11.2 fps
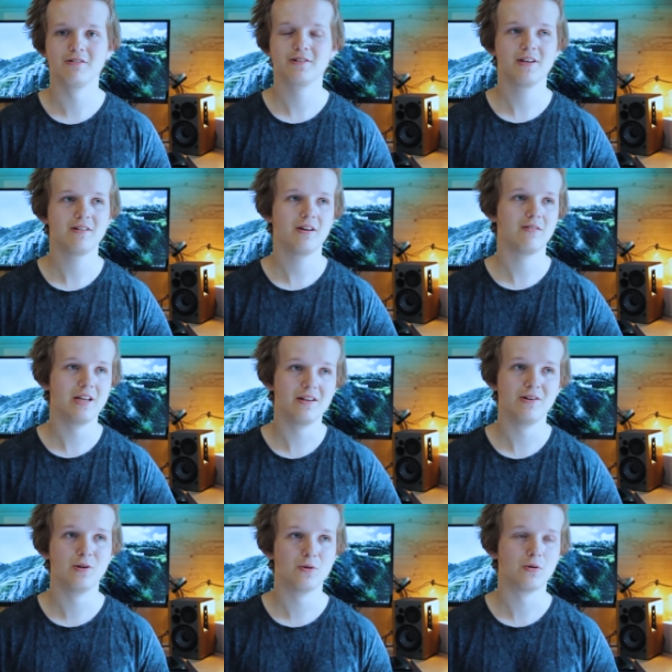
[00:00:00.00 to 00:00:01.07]
it's at an
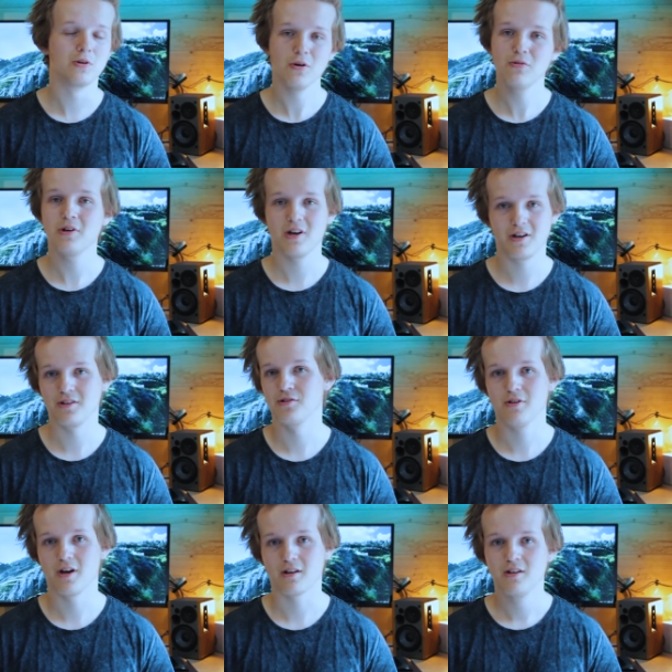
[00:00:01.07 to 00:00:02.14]
indoor go-karting
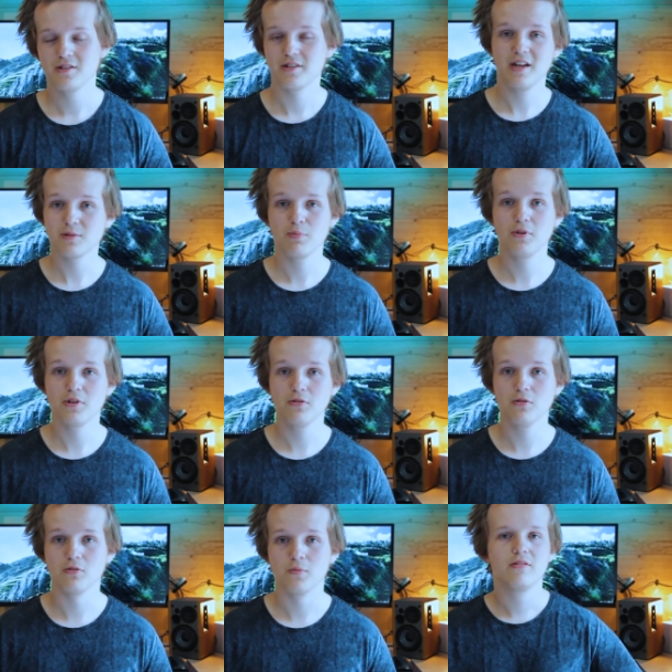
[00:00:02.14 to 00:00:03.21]
track. So that's pretty
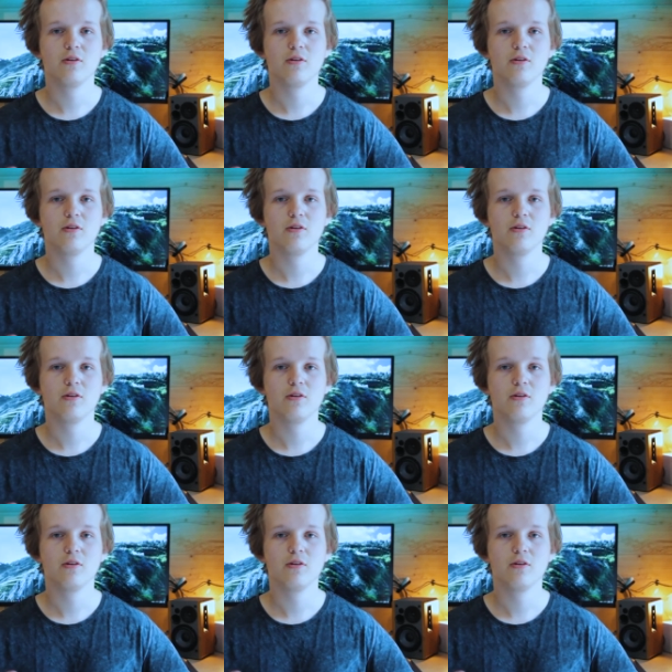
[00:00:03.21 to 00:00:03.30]
cool.